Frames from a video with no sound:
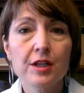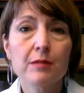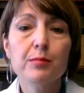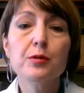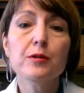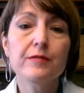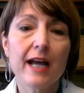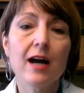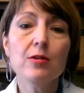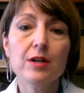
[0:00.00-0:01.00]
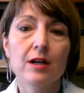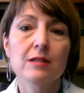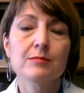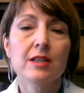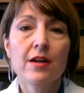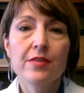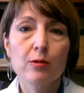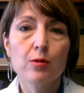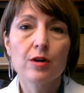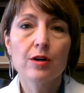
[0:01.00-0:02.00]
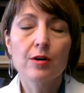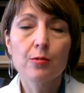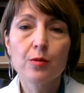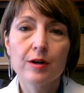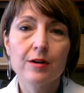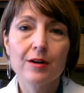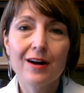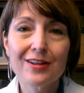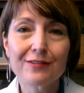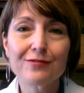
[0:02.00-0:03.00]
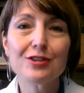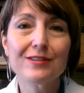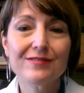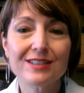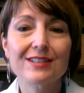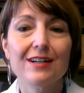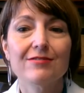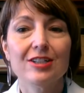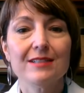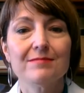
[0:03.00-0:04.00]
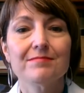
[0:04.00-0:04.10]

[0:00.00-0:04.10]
the improved outcomes that we're, we're on the verge of discovering.